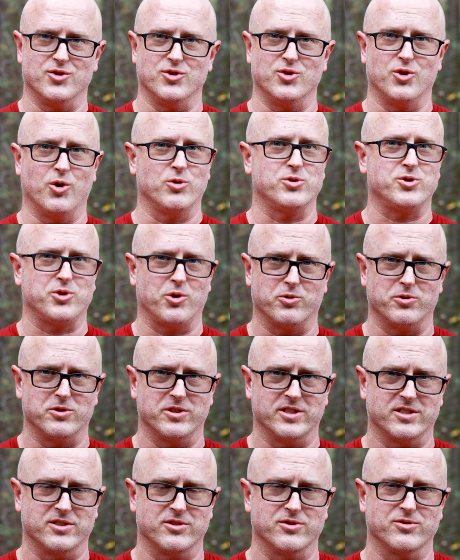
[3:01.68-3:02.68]
no
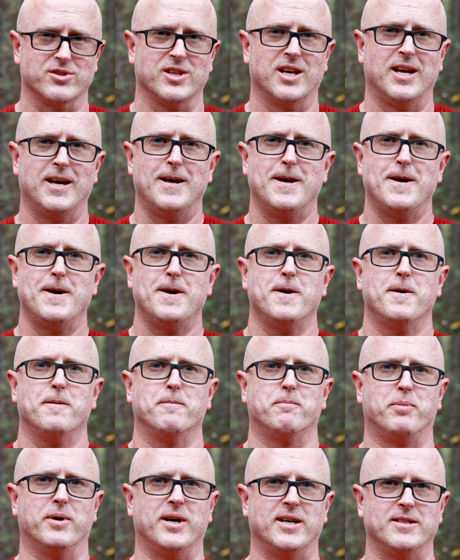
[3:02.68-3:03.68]
shoulder issues.
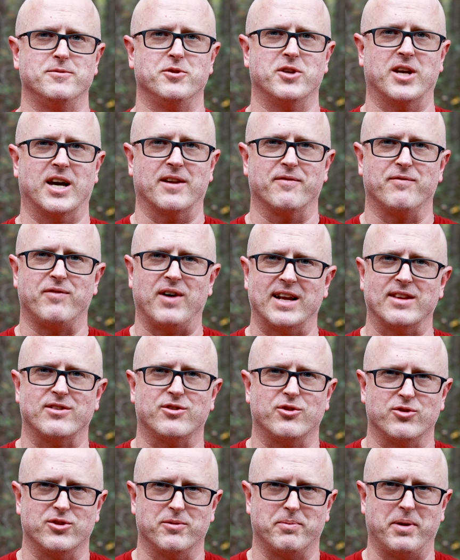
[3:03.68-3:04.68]
But you got to
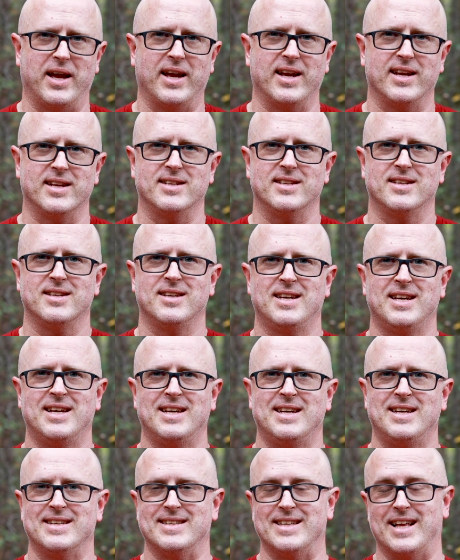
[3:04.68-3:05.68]
fight through the pain,
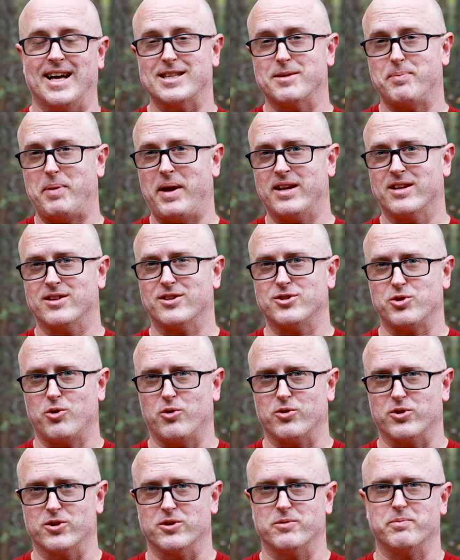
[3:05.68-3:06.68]
not the pain of the
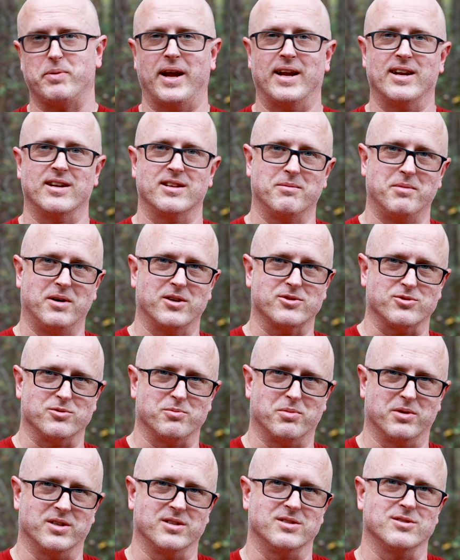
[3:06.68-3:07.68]
shoulder, pain of the
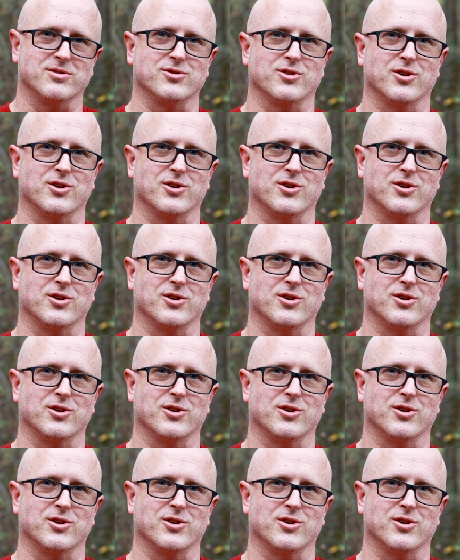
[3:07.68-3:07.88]
muscle burn.